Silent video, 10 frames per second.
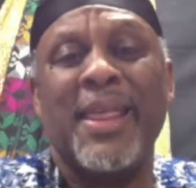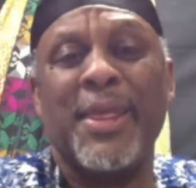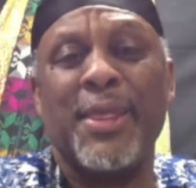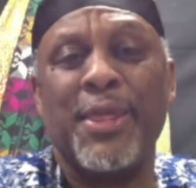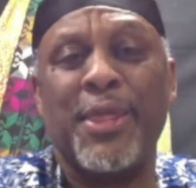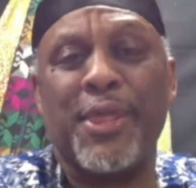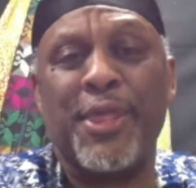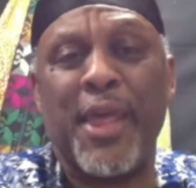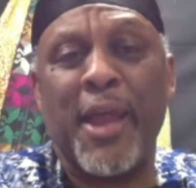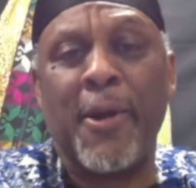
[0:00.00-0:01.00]

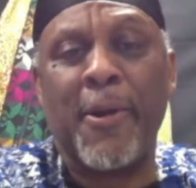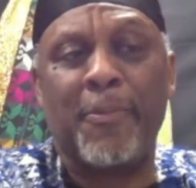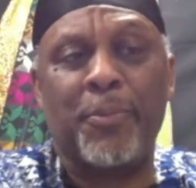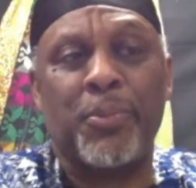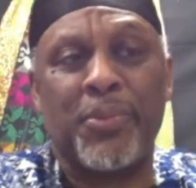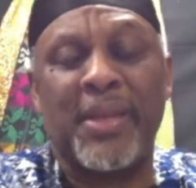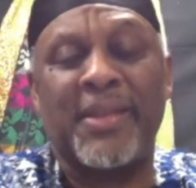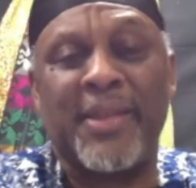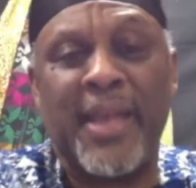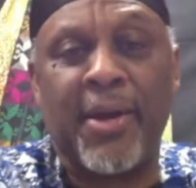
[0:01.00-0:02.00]
They're
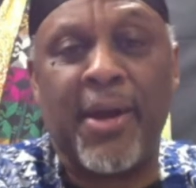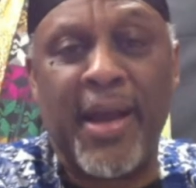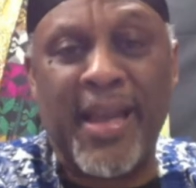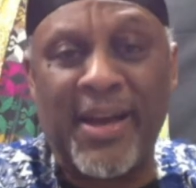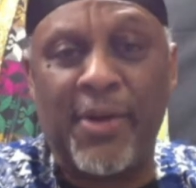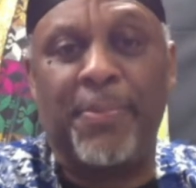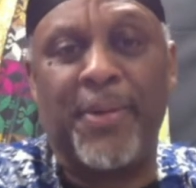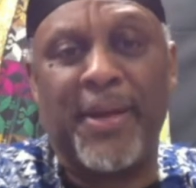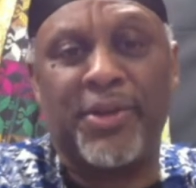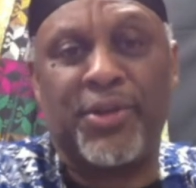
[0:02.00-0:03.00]
they are
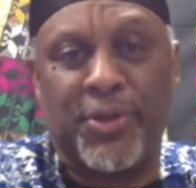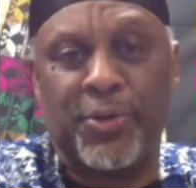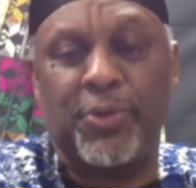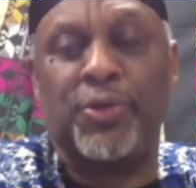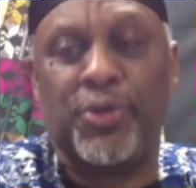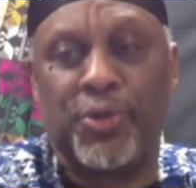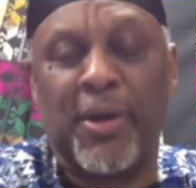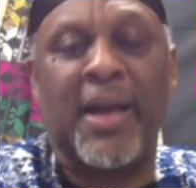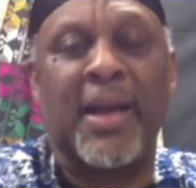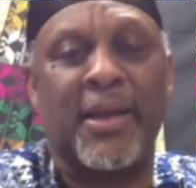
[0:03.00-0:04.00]
helping to
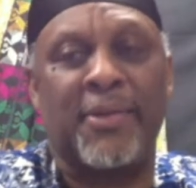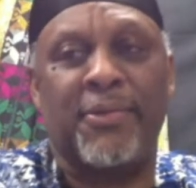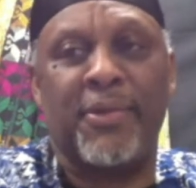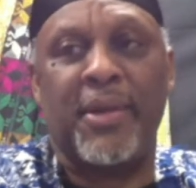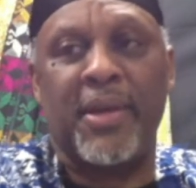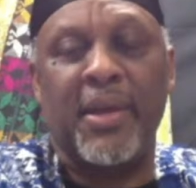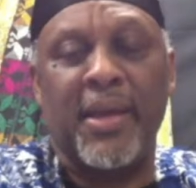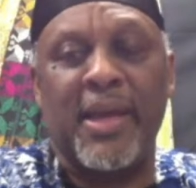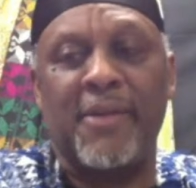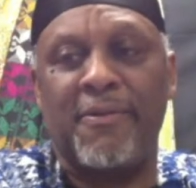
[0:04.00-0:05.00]
drive
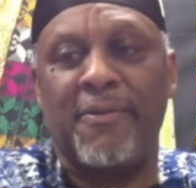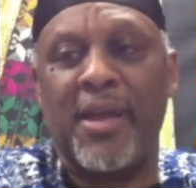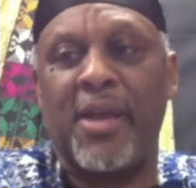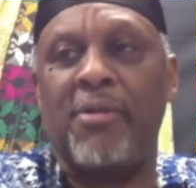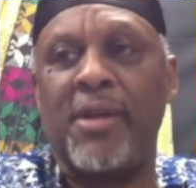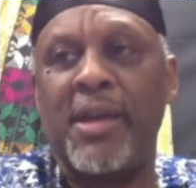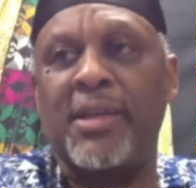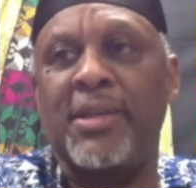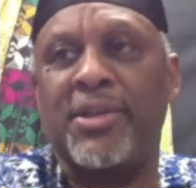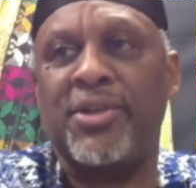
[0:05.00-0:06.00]
a very
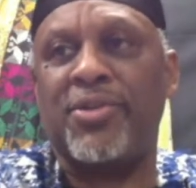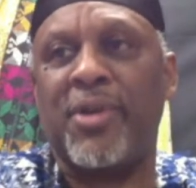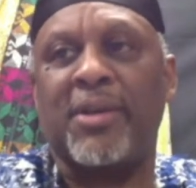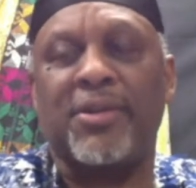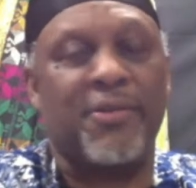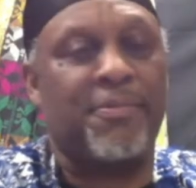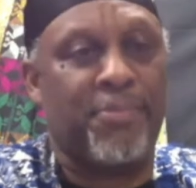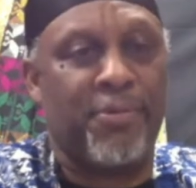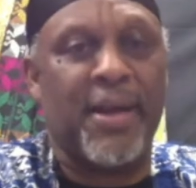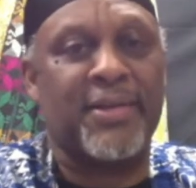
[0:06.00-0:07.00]
destructive
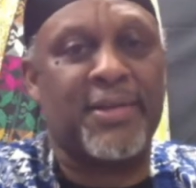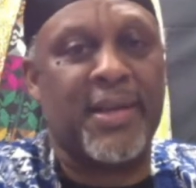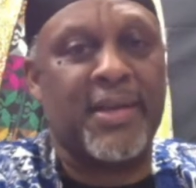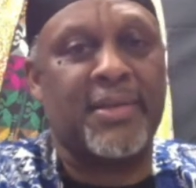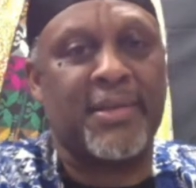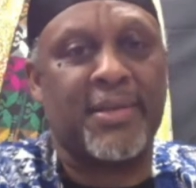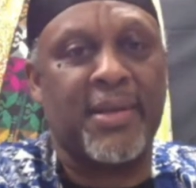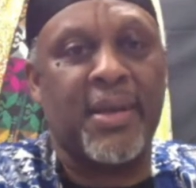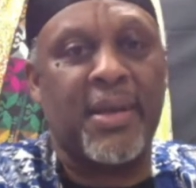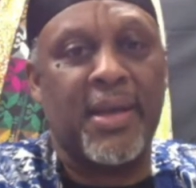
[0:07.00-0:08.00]
process
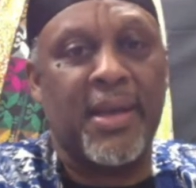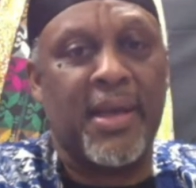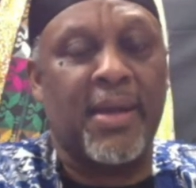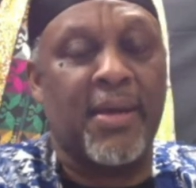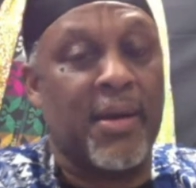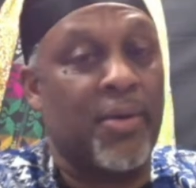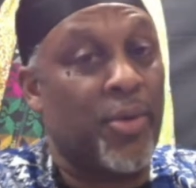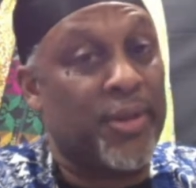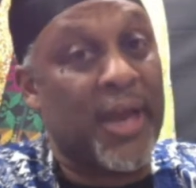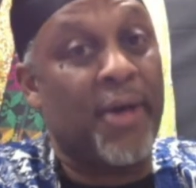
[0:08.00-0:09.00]

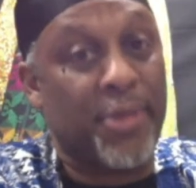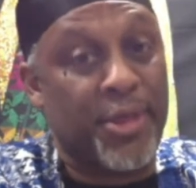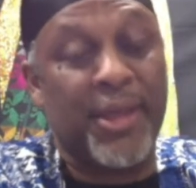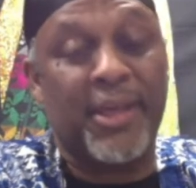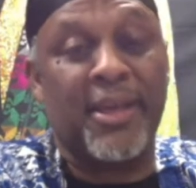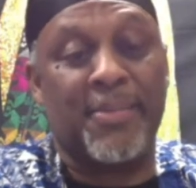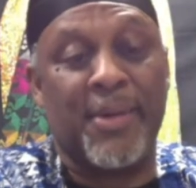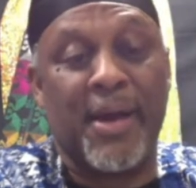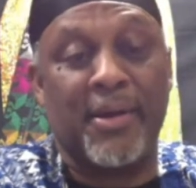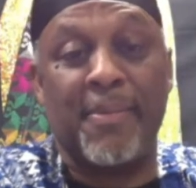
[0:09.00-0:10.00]
without thinking
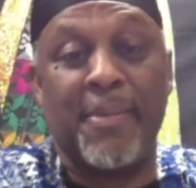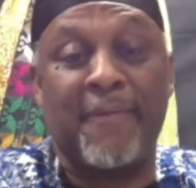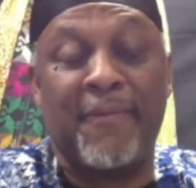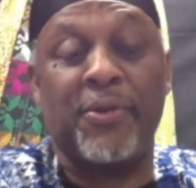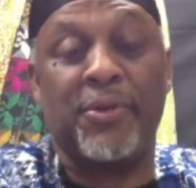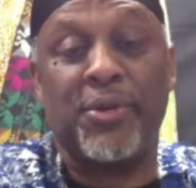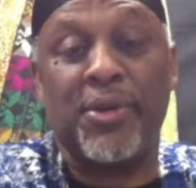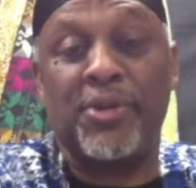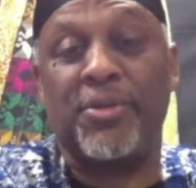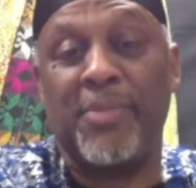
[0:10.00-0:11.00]
about it. It may feel
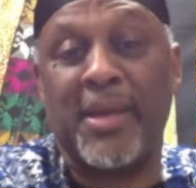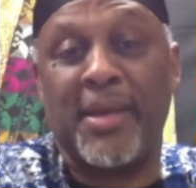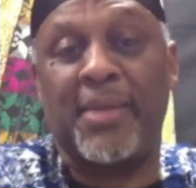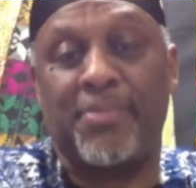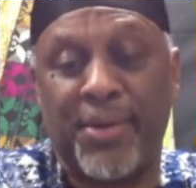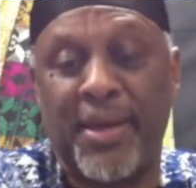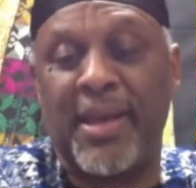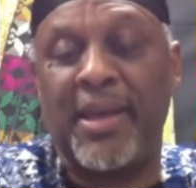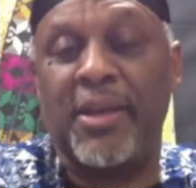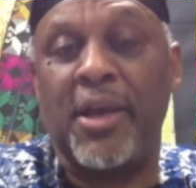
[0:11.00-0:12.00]
good, you may get
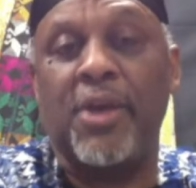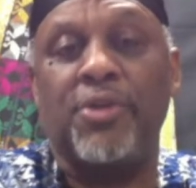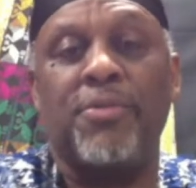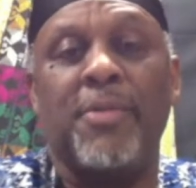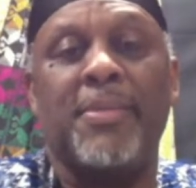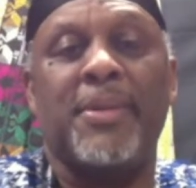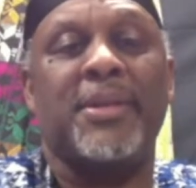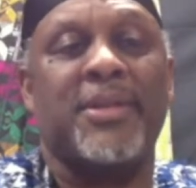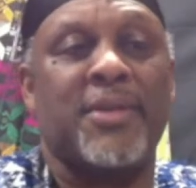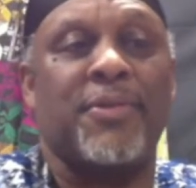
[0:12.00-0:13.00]
paid, you may be the
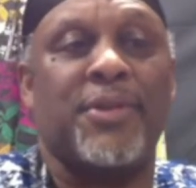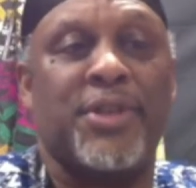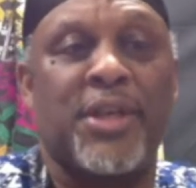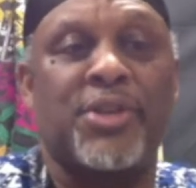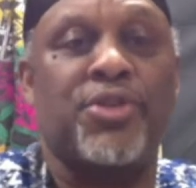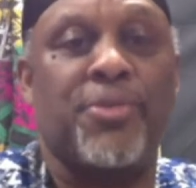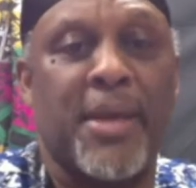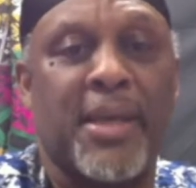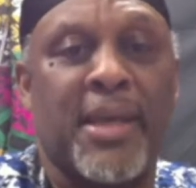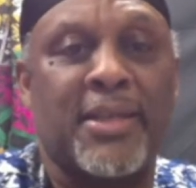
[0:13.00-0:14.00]
center of attention, you may
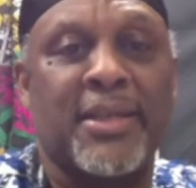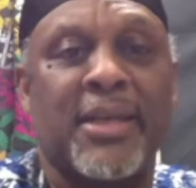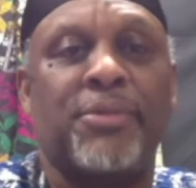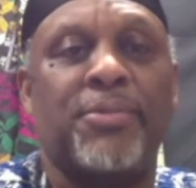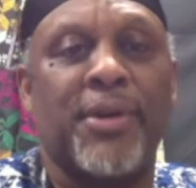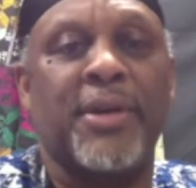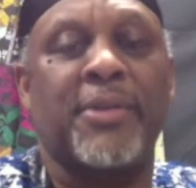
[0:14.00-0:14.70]
get celebrated,